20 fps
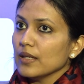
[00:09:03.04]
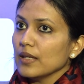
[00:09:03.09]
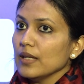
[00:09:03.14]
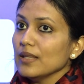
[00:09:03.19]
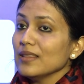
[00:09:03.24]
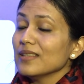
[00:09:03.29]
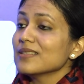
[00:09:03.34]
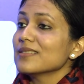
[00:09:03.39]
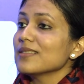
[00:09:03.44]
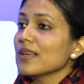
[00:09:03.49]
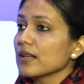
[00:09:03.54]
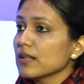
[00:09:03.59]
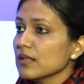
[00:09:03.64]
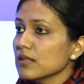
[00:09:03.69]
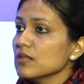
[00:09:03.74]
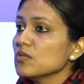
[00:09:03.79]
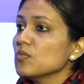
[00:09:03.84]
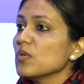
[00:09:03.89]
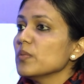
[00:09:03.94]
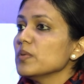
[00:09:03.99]
in the
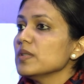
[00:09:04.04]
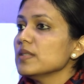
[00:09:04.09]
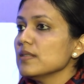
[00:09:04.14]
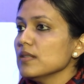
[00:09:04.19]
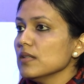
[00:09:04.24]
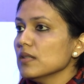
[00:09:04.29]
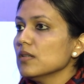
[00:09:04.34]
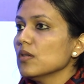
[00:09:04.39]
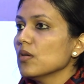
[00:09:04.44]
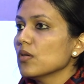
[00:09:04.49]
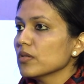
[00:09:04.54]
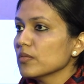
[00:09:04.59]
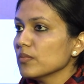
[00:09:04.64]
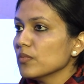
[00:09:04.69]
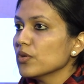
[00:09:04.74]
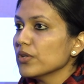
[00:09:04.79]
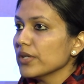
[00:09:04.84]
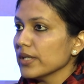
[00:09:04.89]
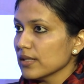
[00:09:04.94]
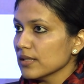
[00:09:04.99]
sectors where we see a lot
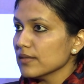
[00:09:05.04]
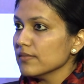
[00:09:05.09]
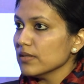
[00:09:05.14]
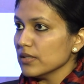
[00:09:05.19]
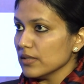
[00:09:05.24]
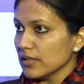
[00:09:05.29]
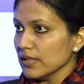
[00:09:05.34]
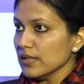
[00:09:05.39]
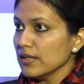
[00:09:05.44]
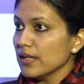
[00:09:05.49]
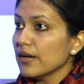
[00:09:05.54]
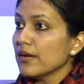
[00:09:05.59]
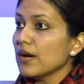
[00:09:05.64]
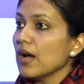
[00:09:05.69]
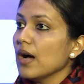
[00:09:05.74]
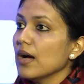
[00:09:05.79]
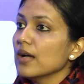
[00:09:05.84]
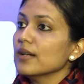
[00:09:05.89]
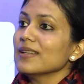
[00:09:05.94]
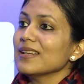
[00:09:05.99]
more activity, there
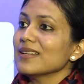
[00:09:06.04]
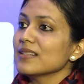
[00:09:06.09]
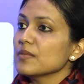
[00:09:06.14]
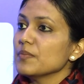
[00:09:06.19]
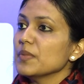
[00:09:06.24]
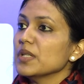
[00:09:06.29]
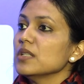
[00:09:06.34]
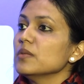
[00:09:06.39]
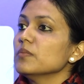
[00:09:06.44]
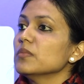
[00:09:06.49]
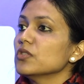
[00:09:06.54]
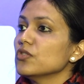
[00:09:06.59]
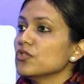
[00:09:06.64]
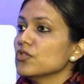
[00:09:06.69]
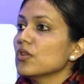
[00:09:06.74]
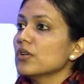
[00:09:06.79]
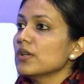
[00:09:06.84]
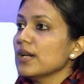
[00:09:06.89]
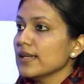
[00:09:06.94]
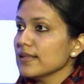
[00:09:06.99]
aren't as many
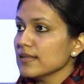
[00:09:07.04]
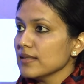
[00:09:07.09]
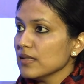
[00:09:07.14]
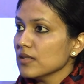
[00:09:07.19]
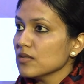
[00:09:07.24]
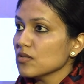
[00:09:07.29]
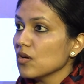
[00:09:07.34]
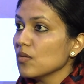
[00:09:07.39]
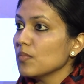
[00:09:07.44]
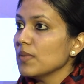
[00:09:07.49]
mature assets or